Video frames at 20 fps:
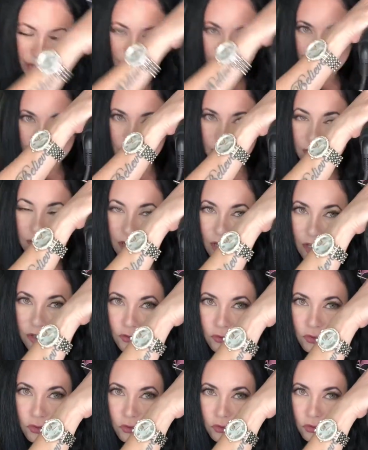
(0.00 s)
Like I said, I
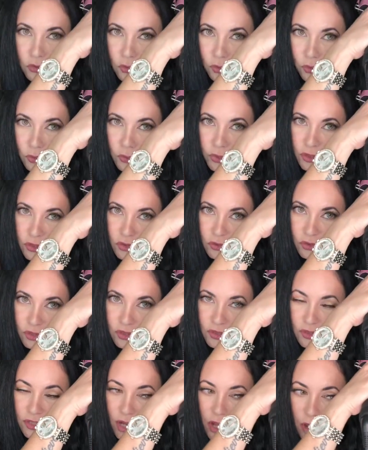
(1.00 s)
don't go all the way to the
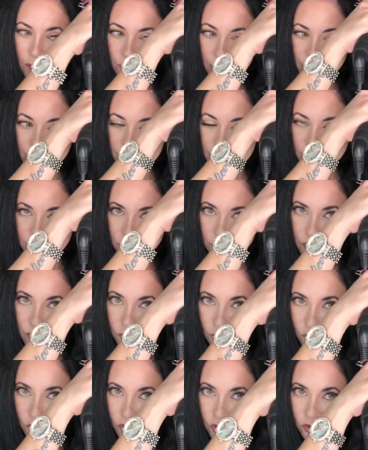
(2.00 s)
top. I seen
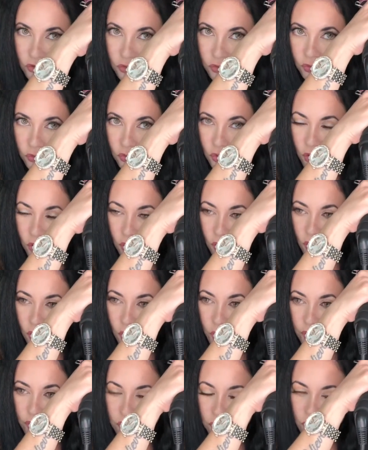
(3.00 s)
people, they do go all the
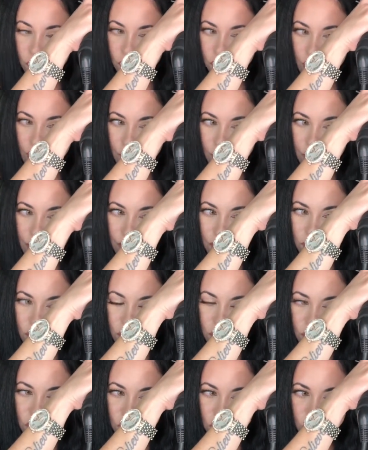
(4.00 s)
way to the top, but I
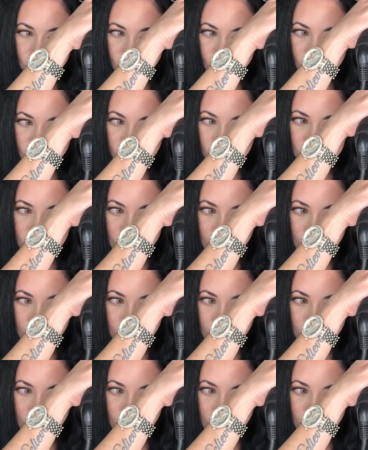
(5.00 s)
don't.